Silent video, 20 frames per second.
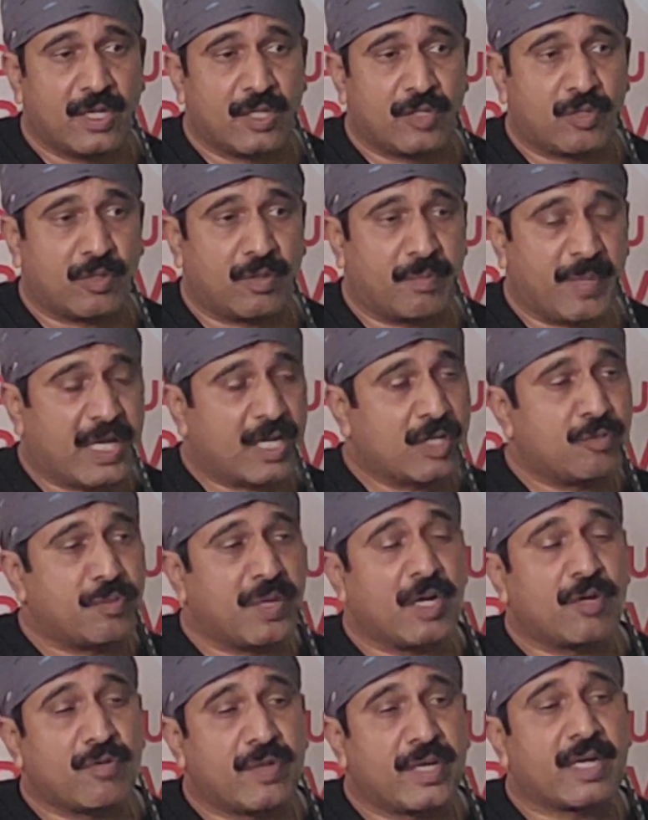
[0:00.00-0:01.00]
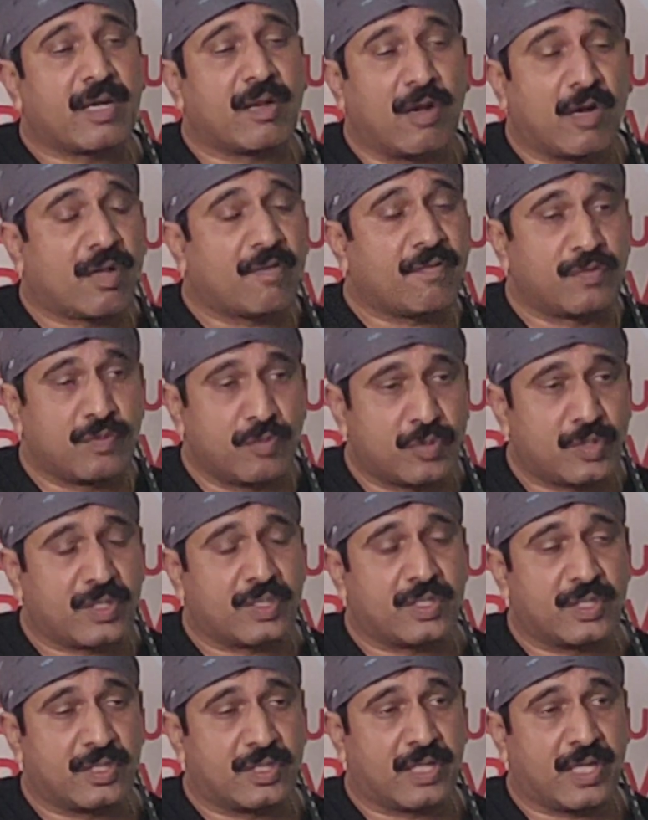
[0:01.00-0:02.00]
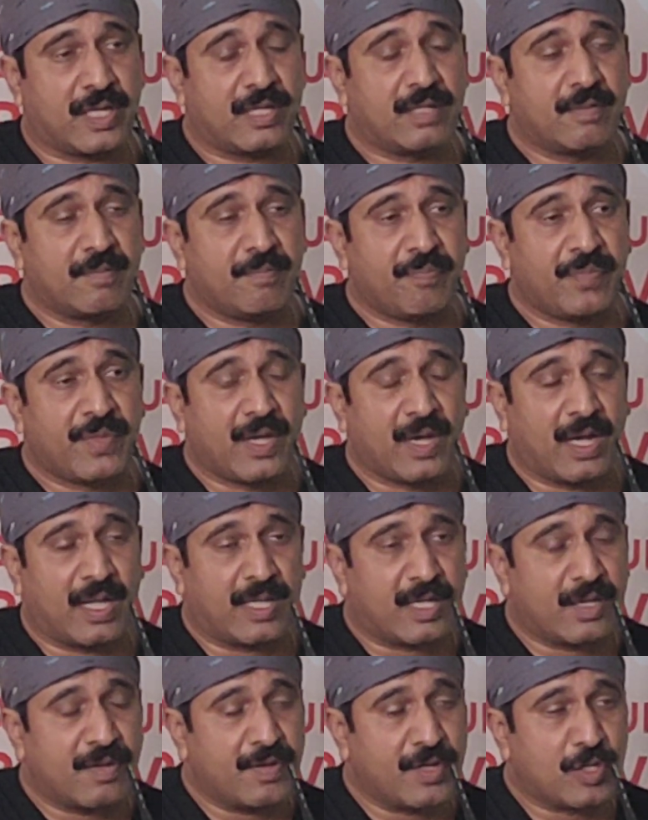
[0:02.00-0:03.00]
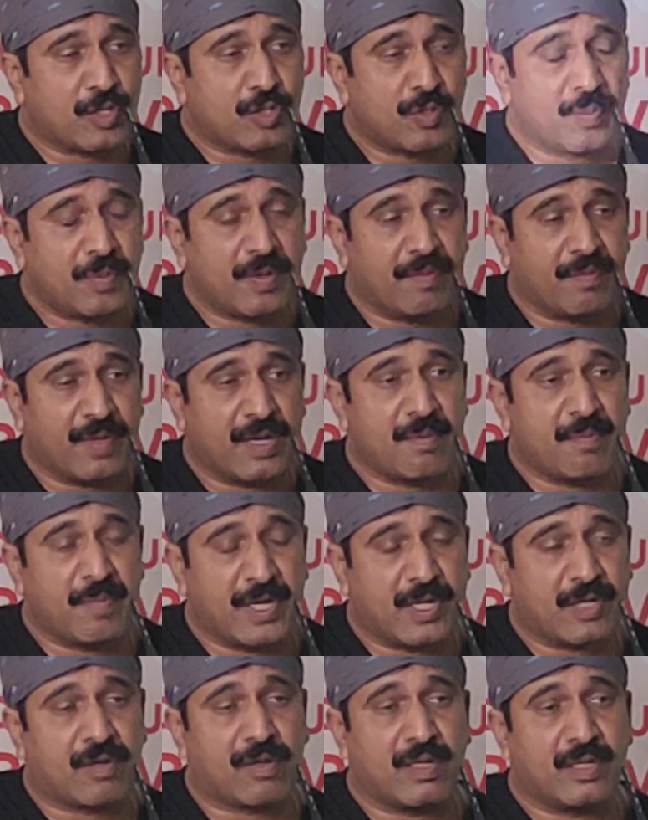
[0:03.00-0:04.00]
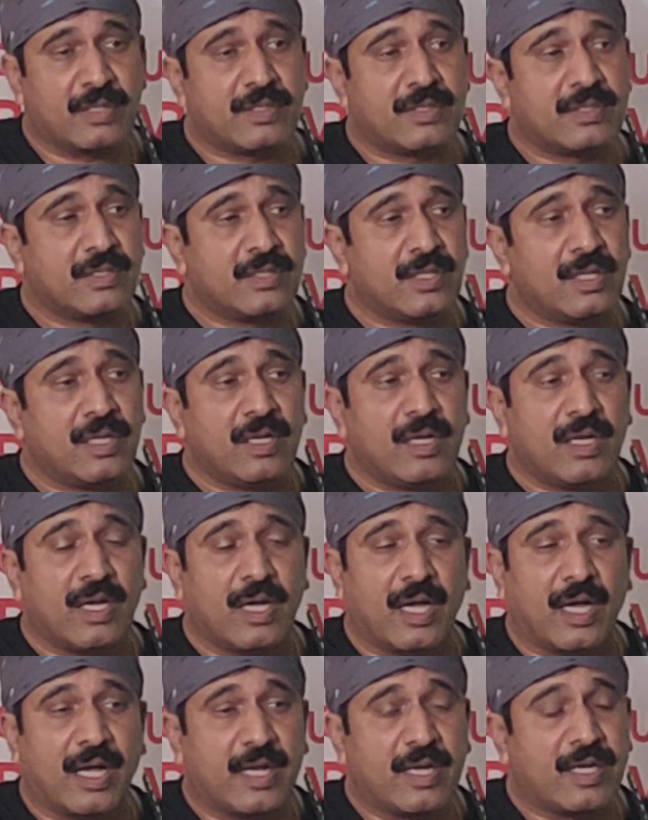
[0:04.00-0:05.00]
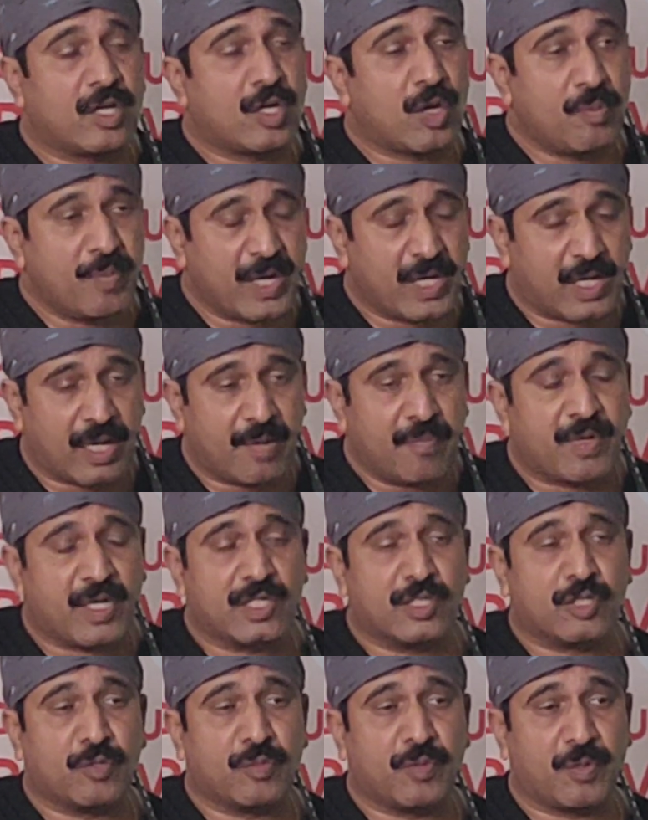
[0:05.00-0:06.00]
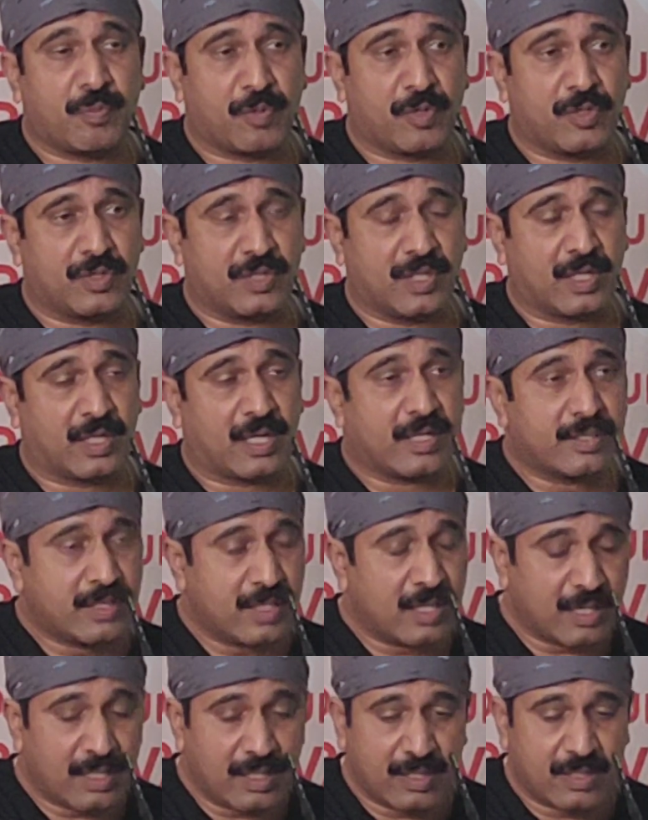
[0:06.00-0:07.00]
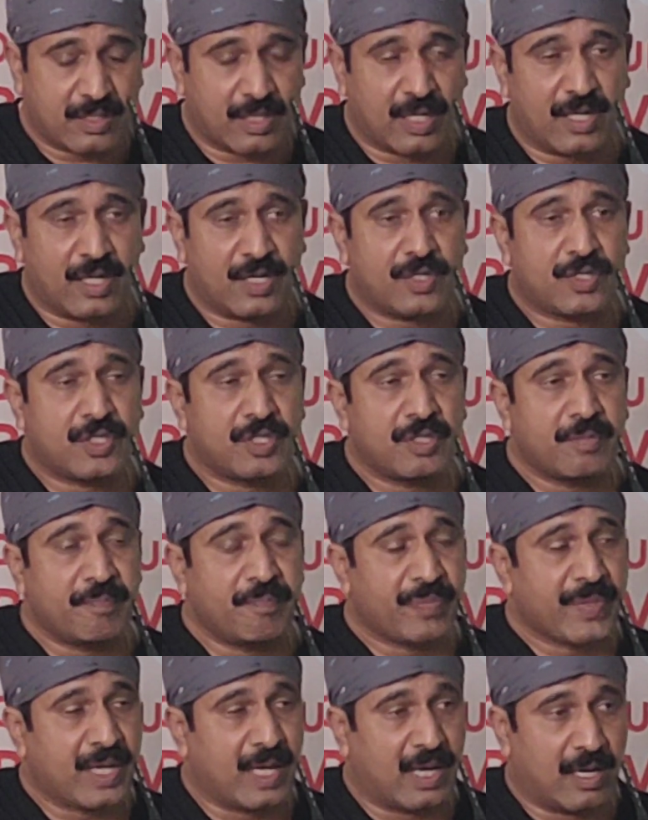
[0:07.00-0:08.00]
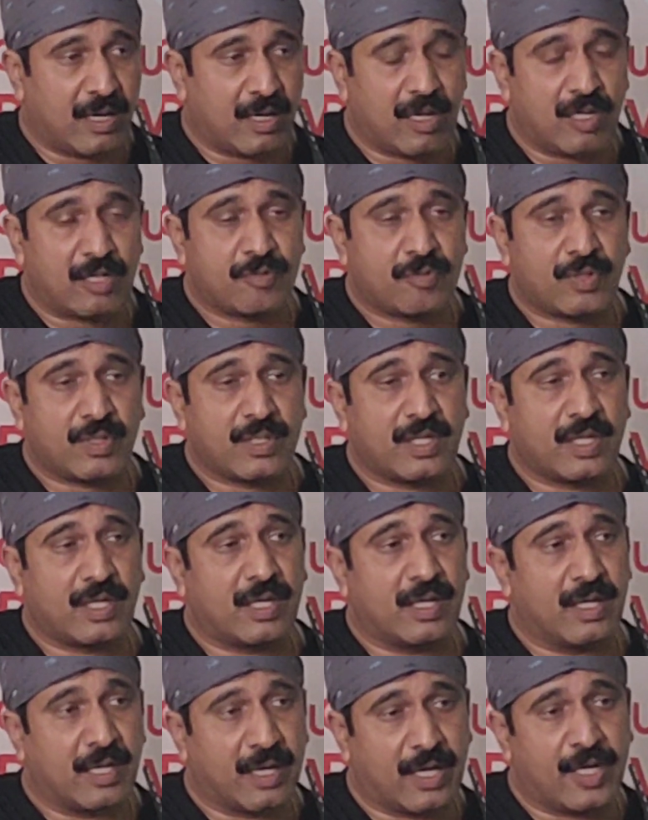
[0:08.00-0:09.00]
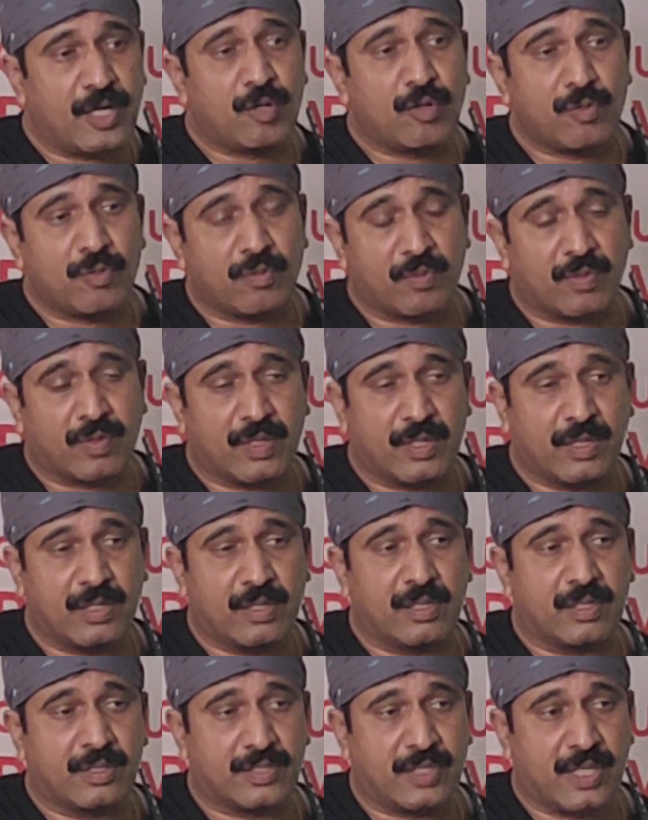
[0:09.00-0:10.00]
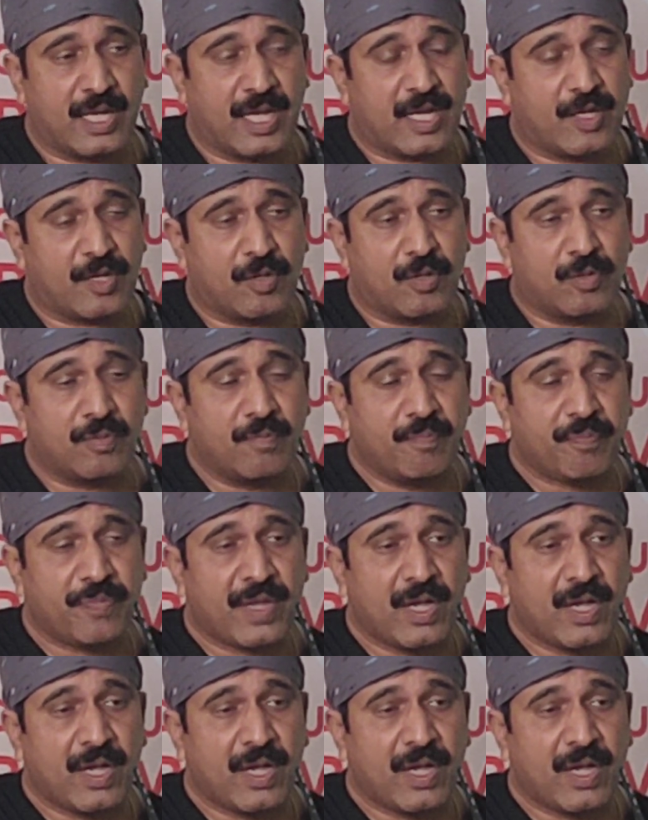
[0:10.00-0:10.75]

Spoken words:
So because we have to take a lot of sutures inside, and then it has to be very meticulous, and it will be a time consuming procedure. Considering his age and also the redo scenario,